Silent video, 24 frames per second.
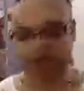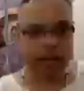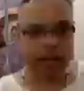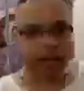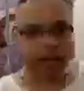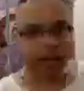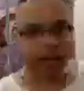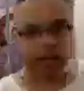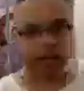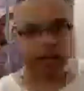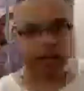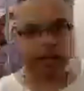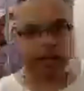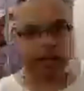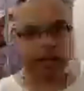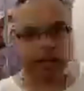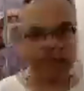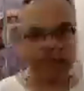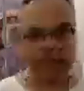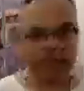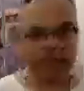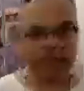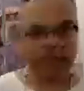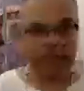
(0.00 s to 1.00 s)
In
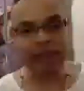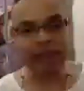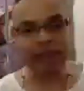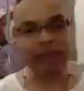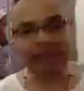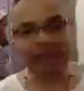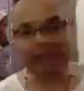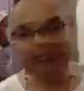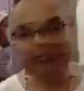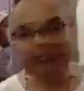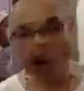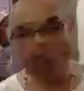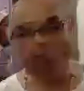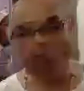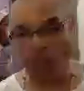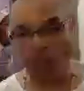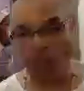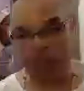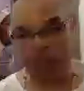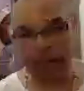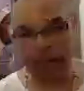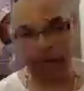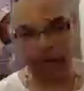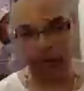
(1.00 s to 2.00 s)
the now
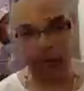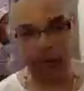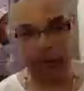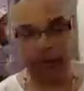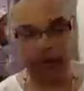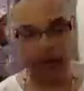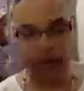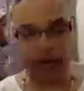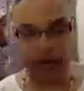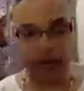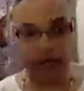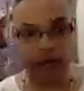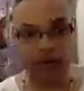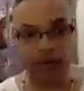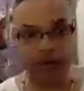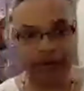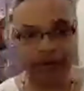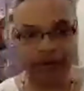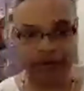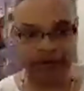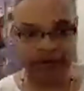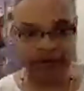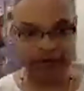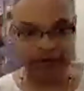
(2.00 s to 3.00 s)
moment that we are
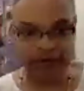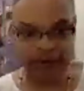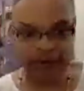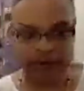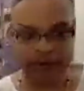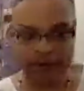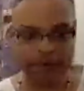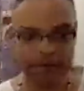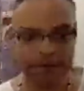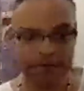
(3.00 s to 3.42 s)
experiencing.